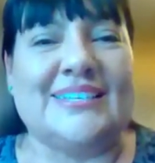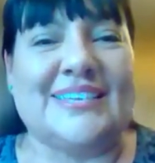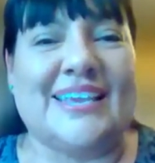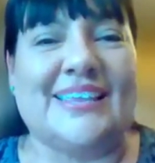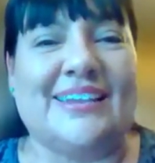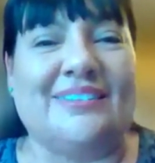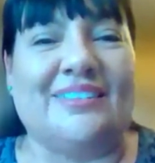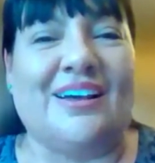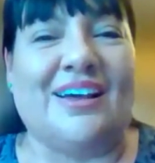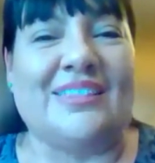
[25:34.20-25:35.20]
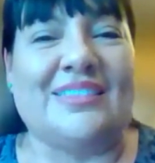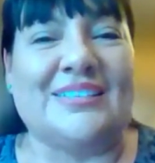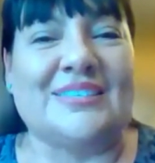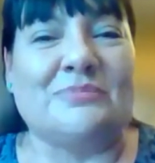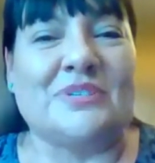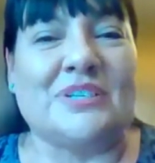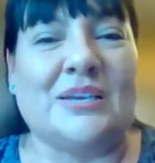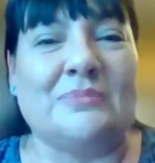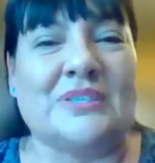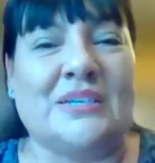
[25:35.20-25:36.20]
I say that a lot, that
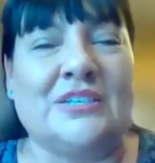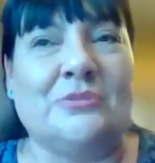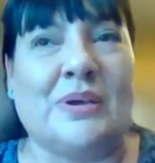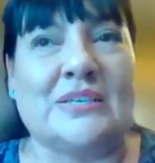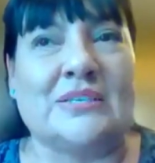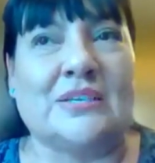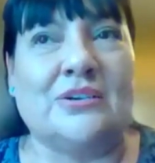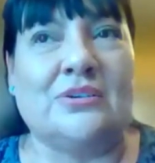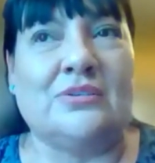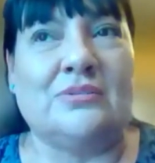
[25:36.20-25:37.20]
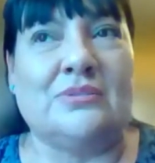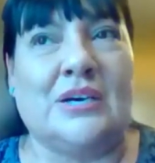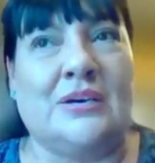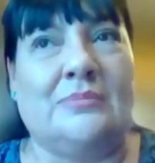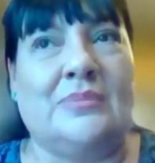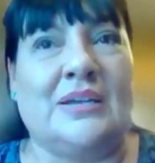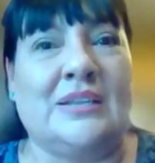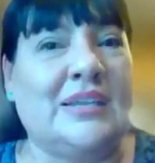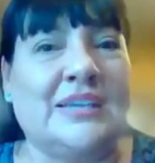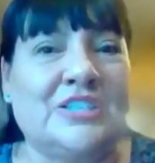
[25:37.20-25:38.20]
sometimes in New Mexico,
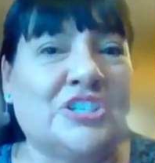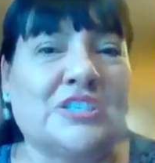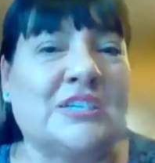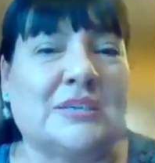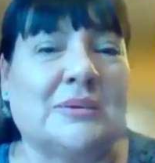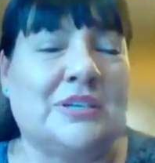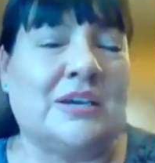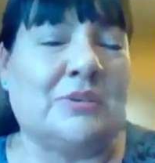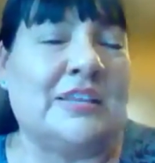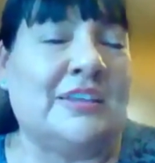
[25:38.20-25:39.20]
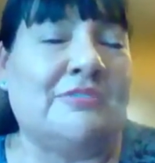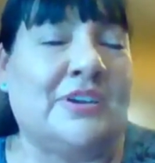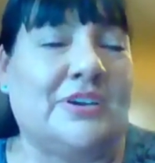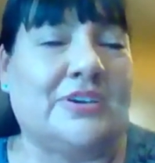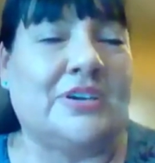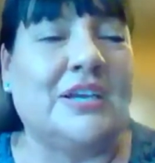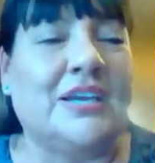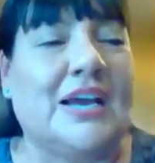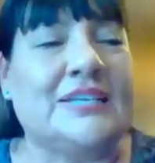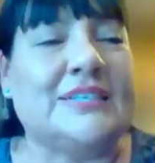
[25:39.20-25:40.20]
and it's just because I live here,
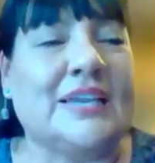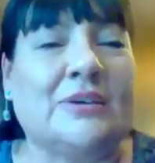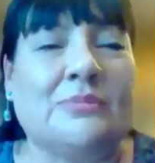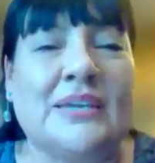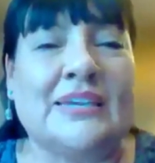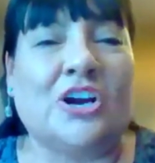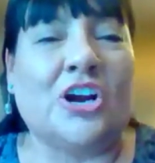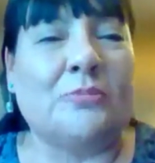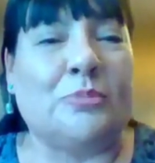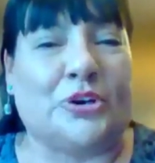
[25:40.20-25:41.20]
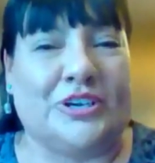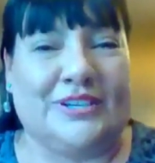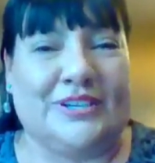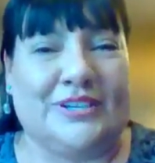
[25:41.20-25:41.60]
I say that we eat cardboard